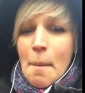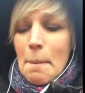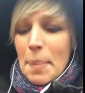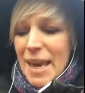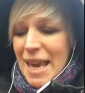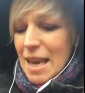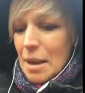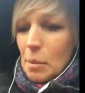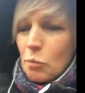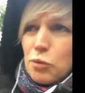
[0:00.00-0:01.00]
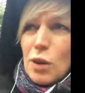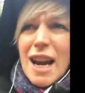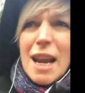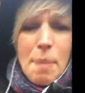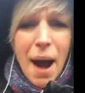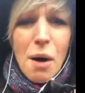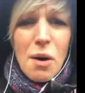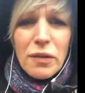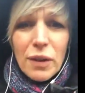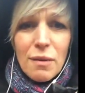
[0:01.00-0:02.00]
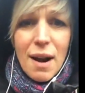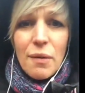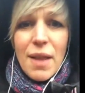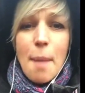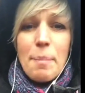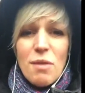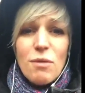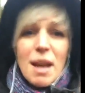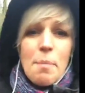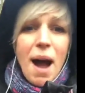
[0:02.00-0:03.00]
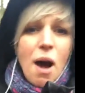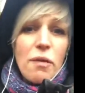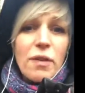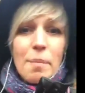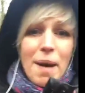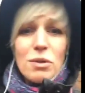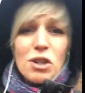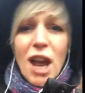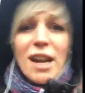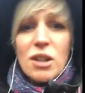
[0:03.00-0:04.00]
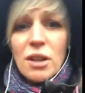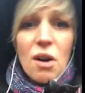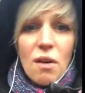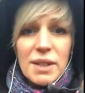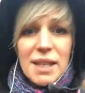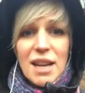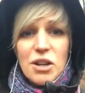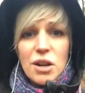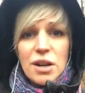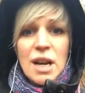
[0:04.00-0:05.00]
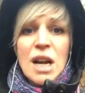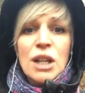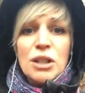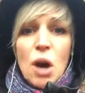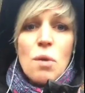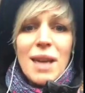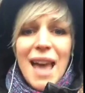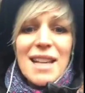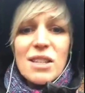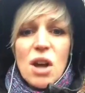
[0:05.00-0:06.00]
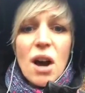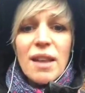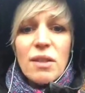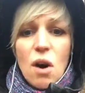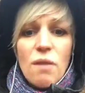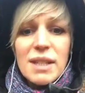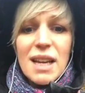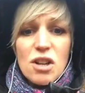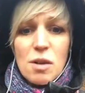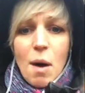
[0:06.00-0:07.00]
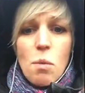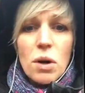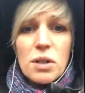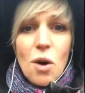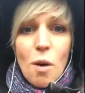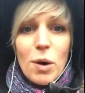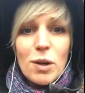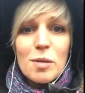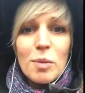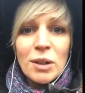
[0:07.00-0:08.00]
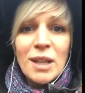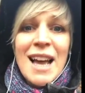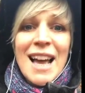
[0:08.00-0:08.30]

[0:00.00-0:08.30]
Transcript: Be really powerful around that. Be really powerful about changing the conversation. Don't get stuck in the conversation about what's not possible.